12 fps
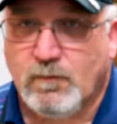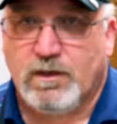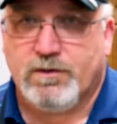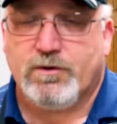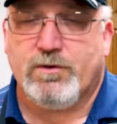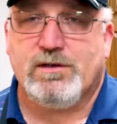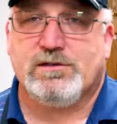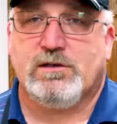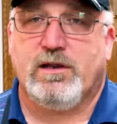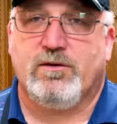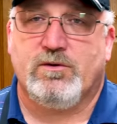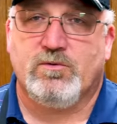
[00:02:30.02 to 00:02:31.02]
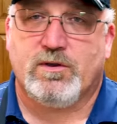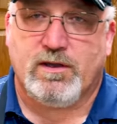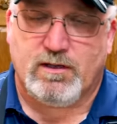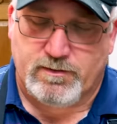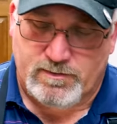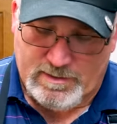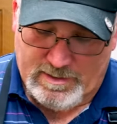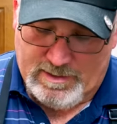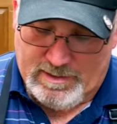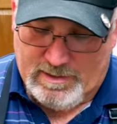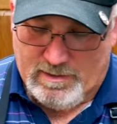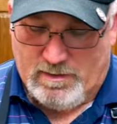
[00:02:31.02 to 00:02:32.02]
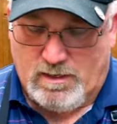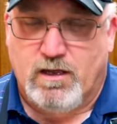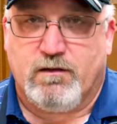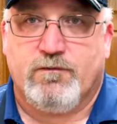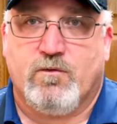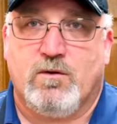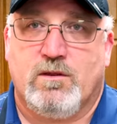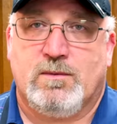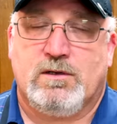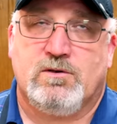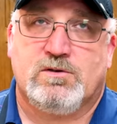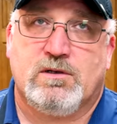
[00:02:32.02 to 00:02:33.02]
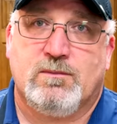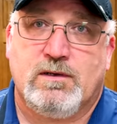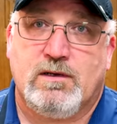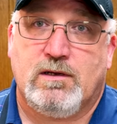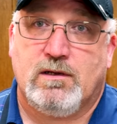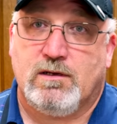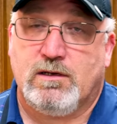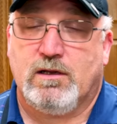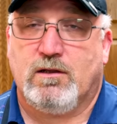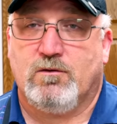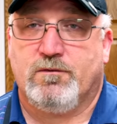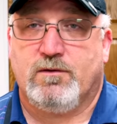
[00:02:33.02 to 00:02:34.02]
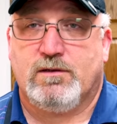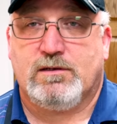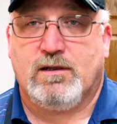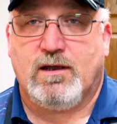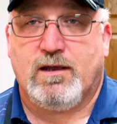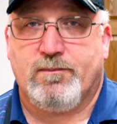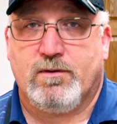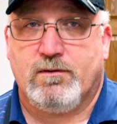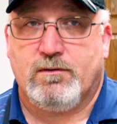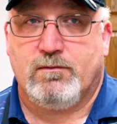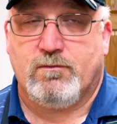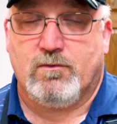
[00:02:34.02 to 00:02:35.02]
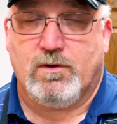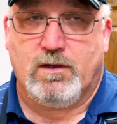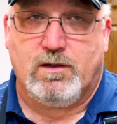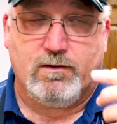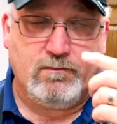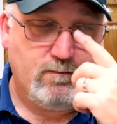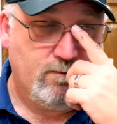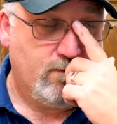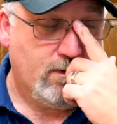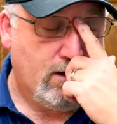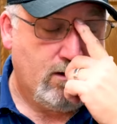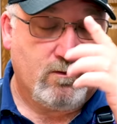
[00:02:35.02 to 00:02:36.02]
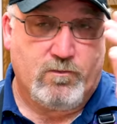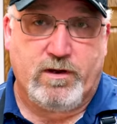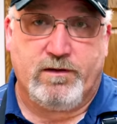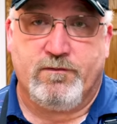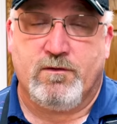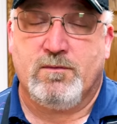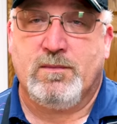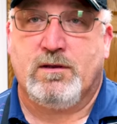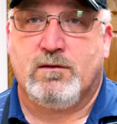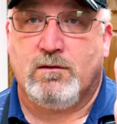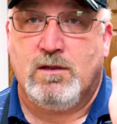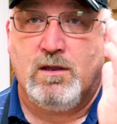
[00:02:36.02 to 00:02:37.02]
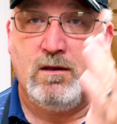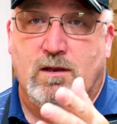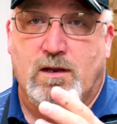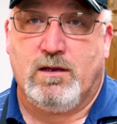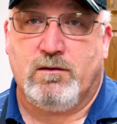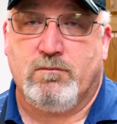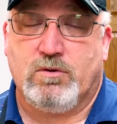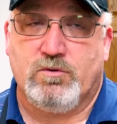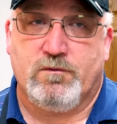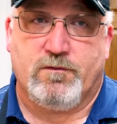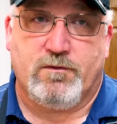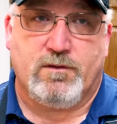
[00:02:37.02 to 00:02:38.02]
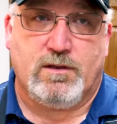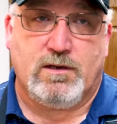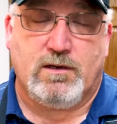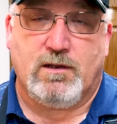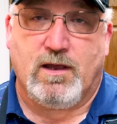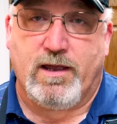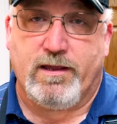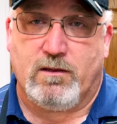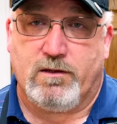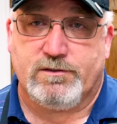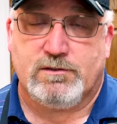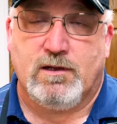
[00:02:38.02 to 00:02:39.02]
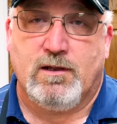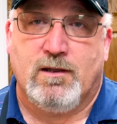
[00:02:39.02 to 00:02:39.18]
The green is now a new color for them. It used to be yellow for the top, red for the middle, and blue for the high launch.